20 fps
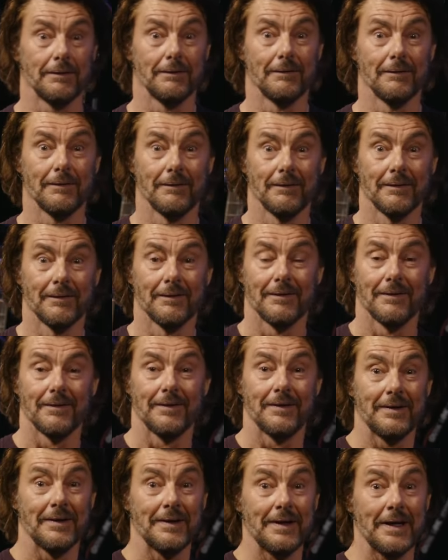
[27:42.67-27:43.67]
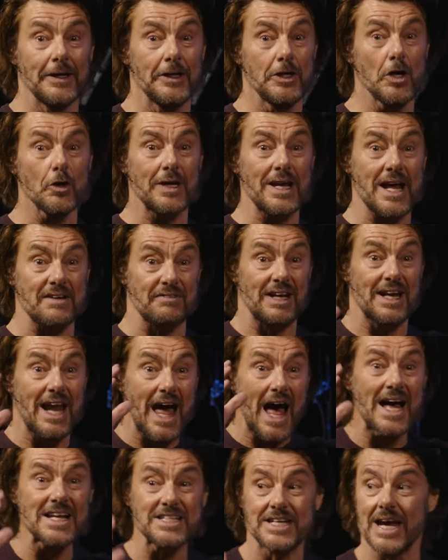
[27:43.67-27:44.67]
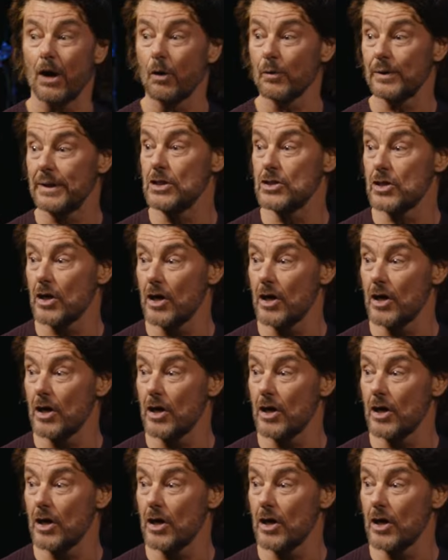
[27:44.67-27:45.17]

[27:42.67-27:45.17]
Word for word: Yeah, that's right. You can have a large healthy